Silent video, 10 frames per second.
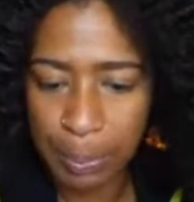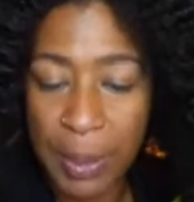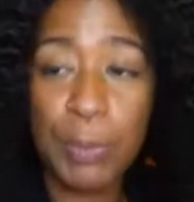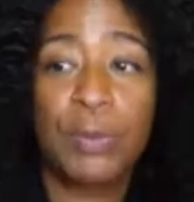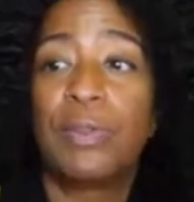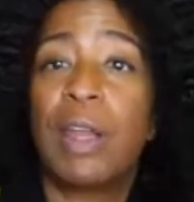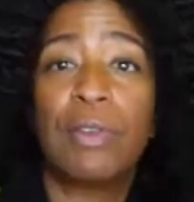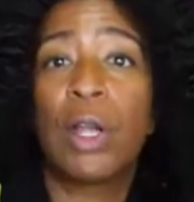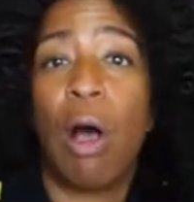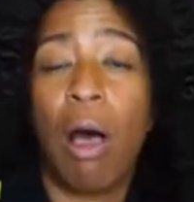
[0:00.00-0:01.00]
people's
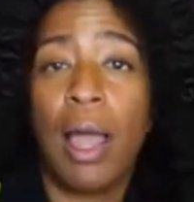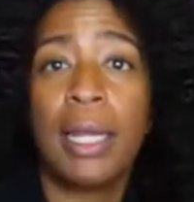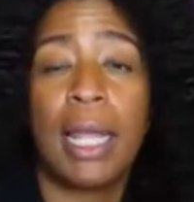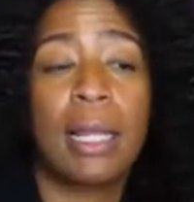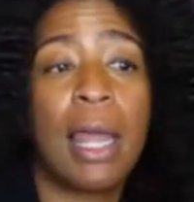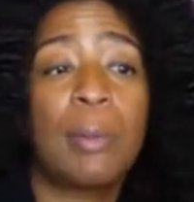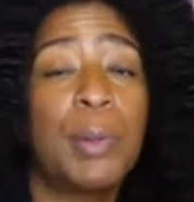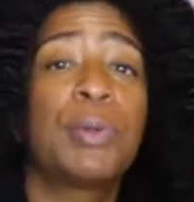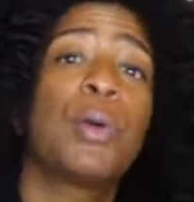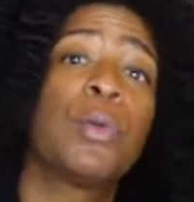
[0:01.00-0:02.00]
never gone and a lot of
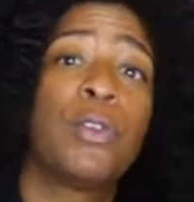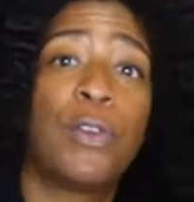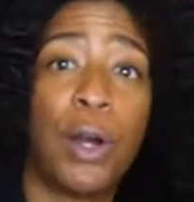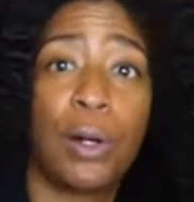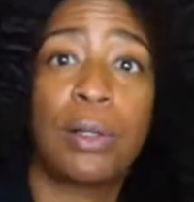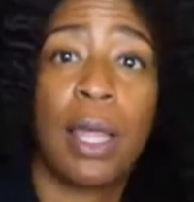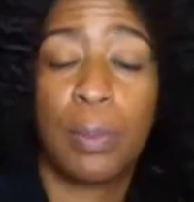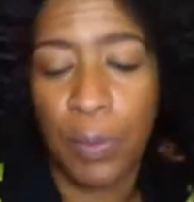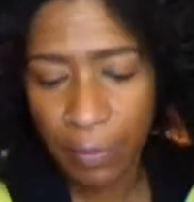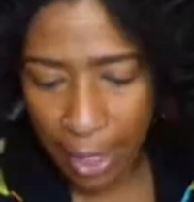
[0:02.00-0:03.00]
people don't refer a
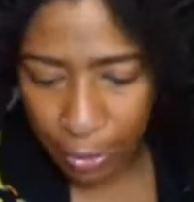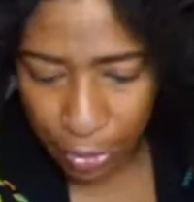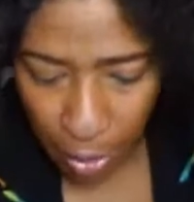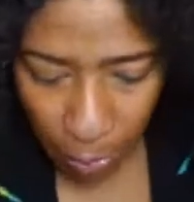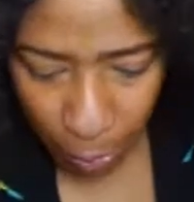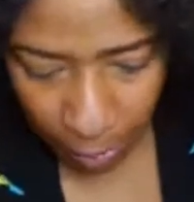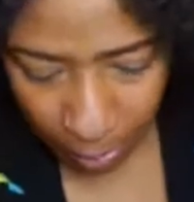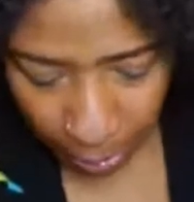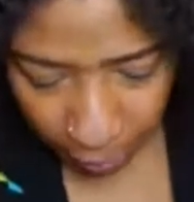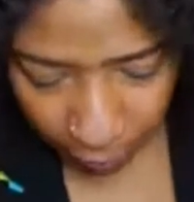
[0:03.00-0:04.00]
lot of providers don't re-
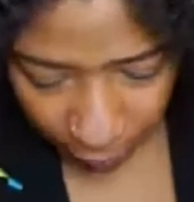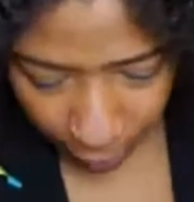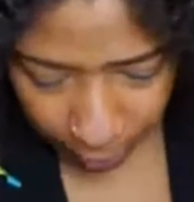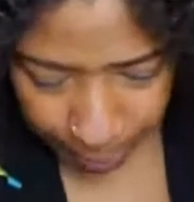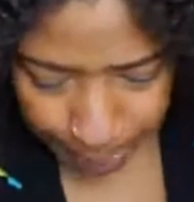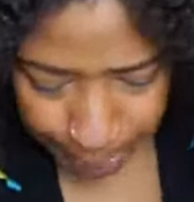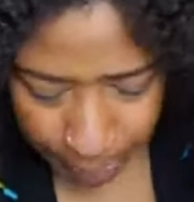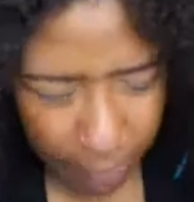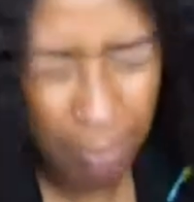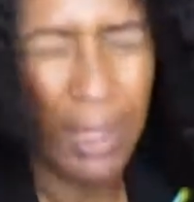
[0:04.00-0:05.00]
prefer
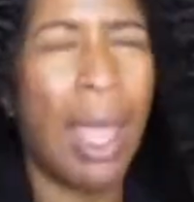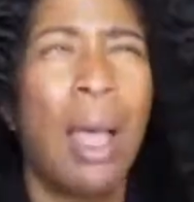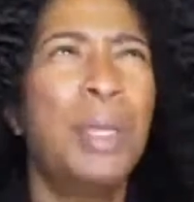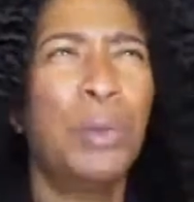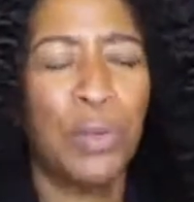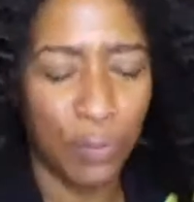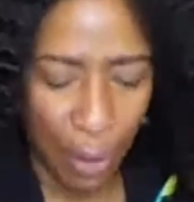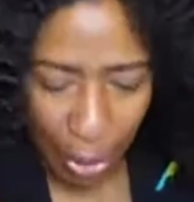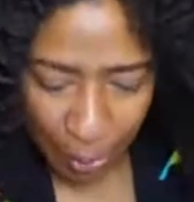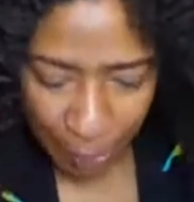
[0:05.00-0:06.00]
I mean,
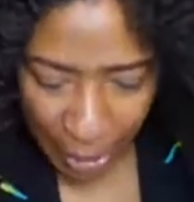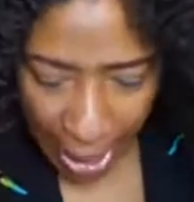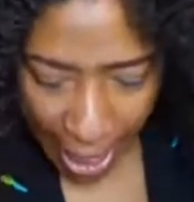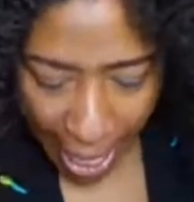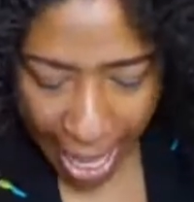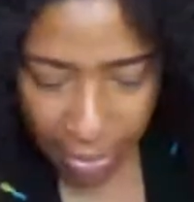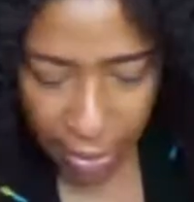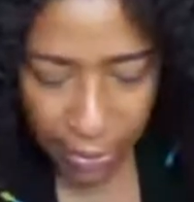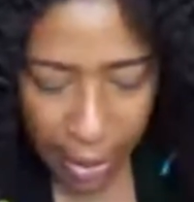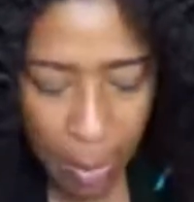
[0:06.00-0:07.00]
refer. And
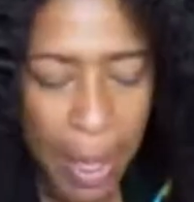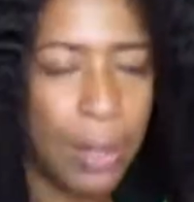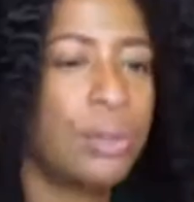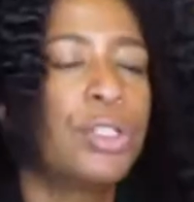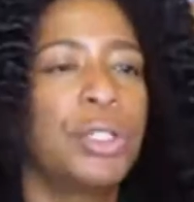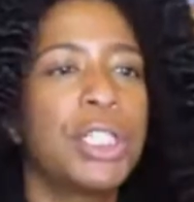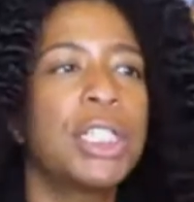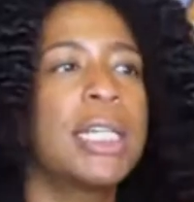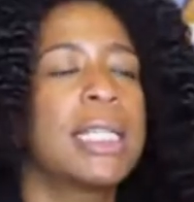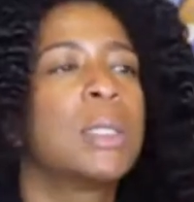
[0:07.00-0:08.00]
the thing about
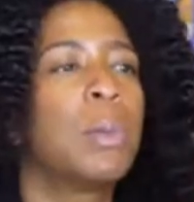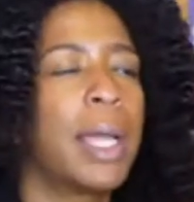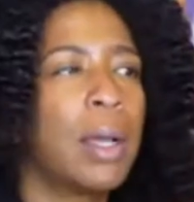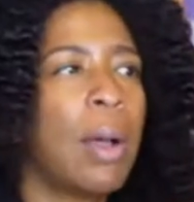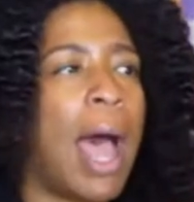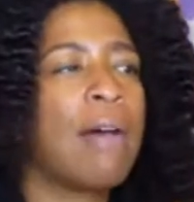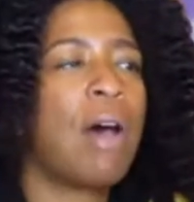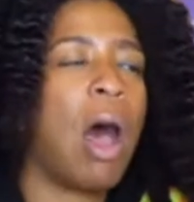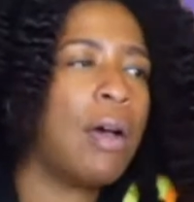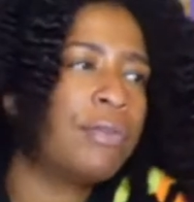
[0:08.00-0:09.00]
nutrition as well,
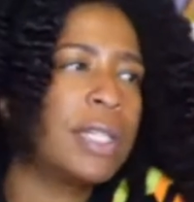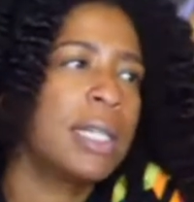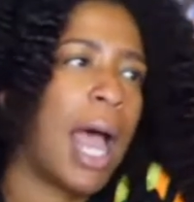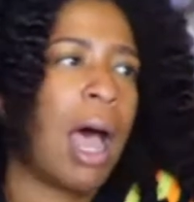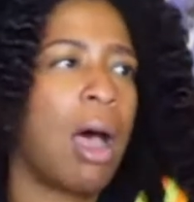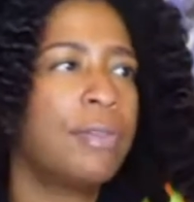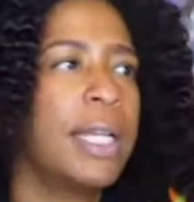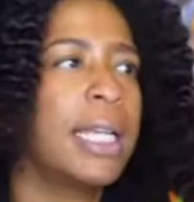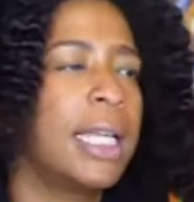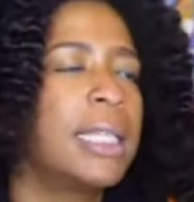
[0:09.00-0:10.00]
I've often I
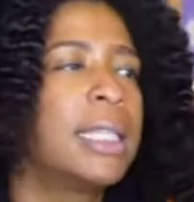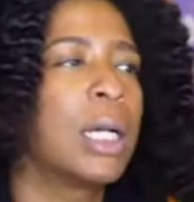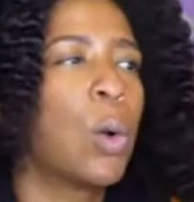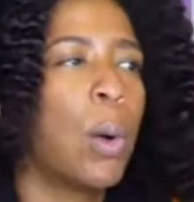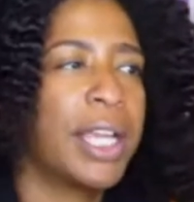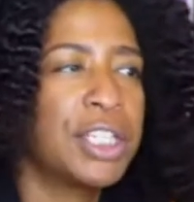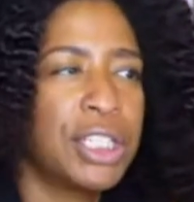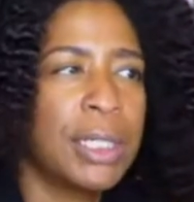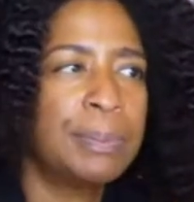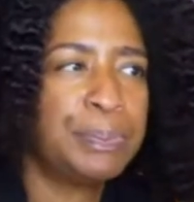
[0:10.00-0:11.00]
often get the
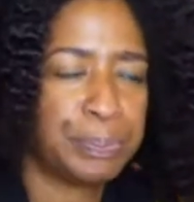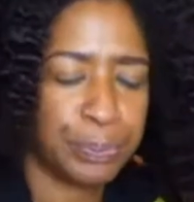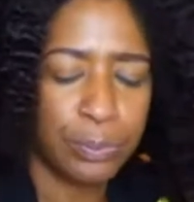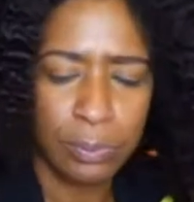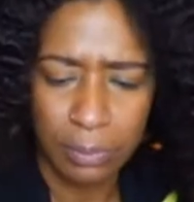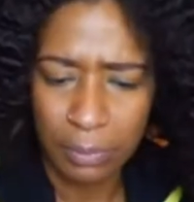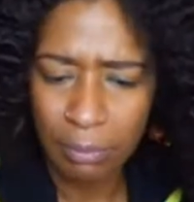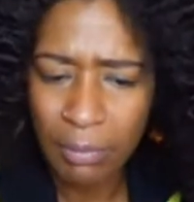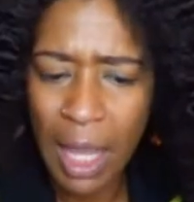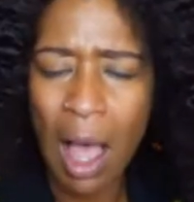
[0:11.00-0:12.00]
question.
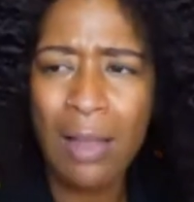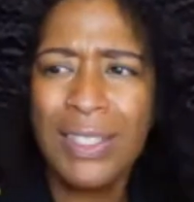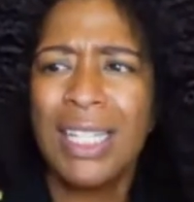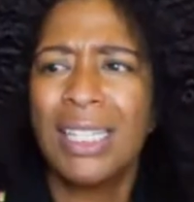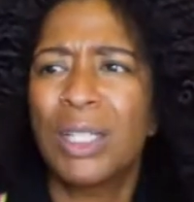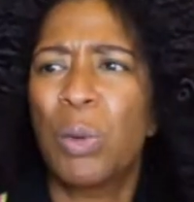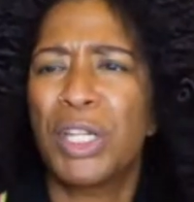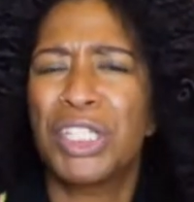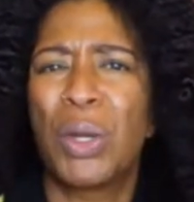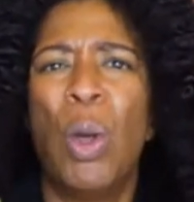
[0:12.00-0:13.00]
I often get the
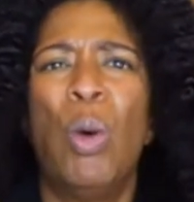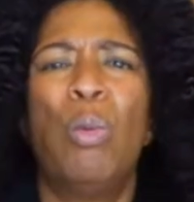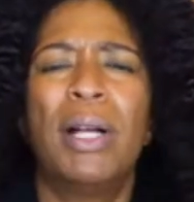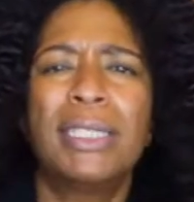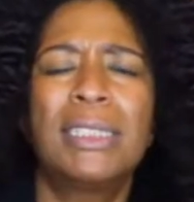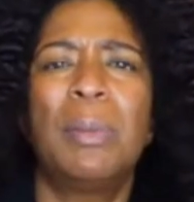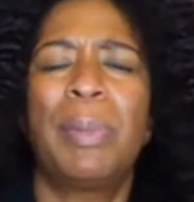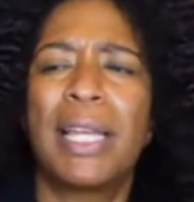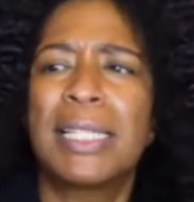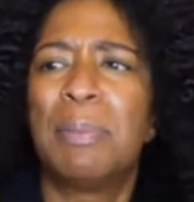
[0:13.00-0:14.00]
question, what's the
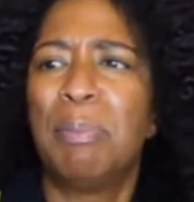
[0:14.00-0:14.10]
best